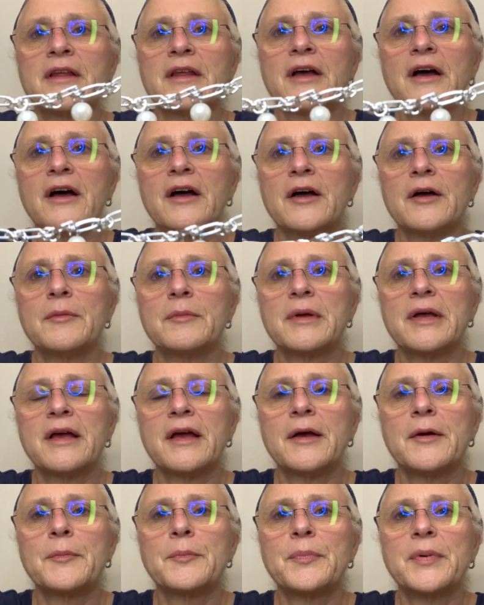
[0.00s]

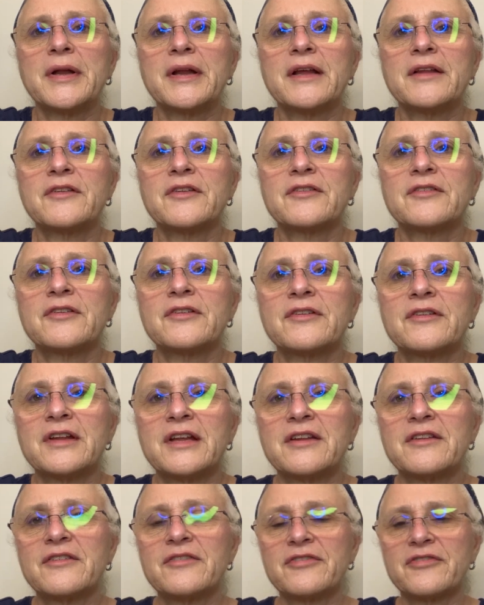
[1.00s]
But
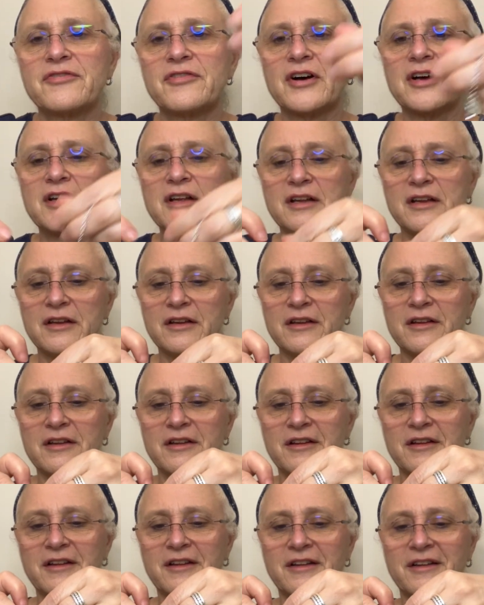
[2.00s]
it's fun.
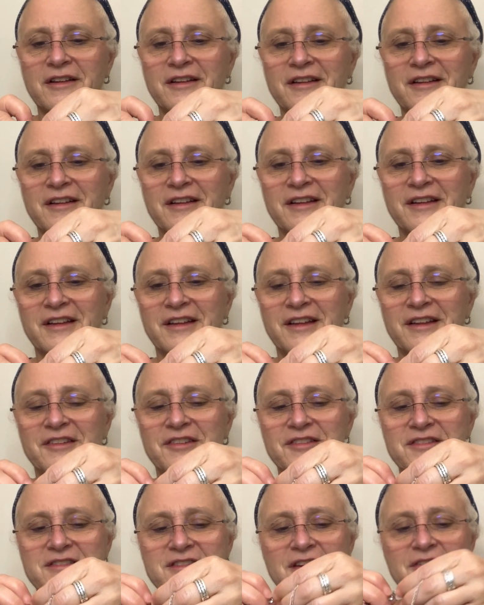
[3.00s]
It's
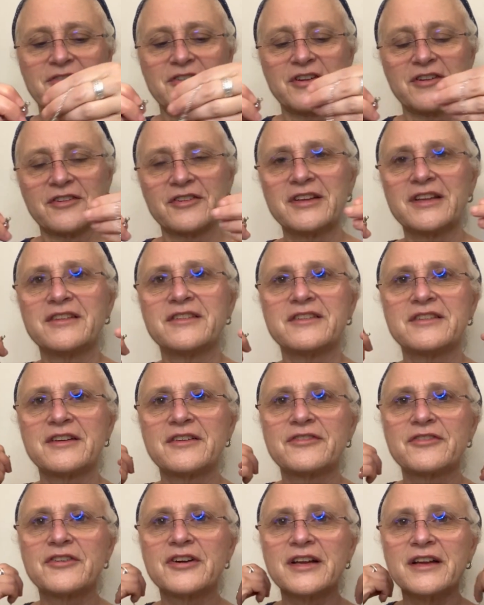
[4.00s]
definitely
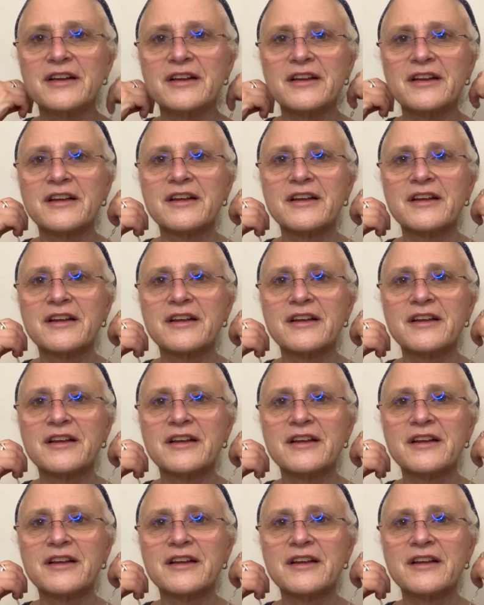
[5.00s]
different.